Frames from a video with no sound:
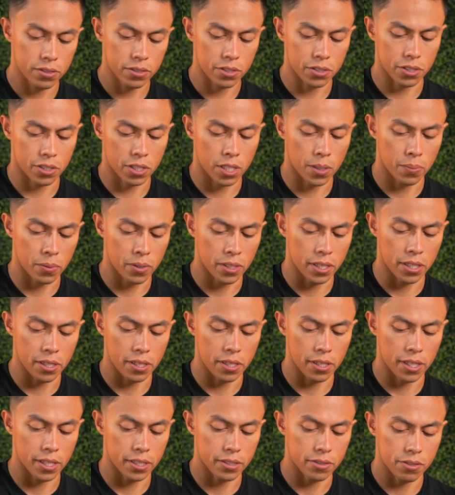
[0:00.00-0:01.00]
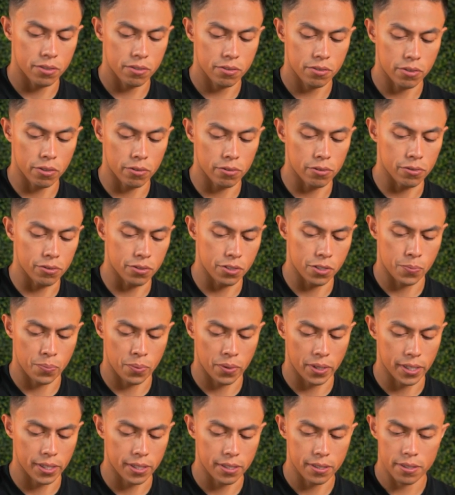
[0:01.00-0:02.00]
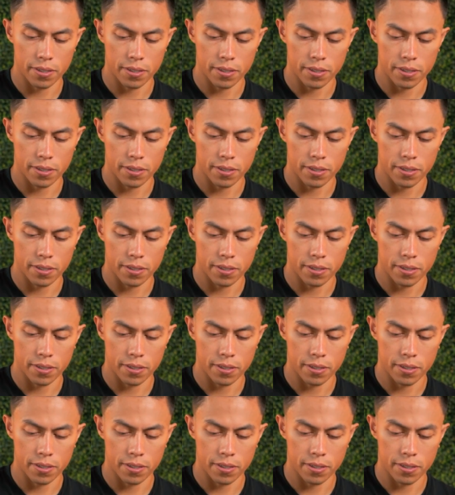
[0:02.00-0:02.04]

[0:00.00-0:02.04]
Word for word: just a couple key things. Don't lose a spring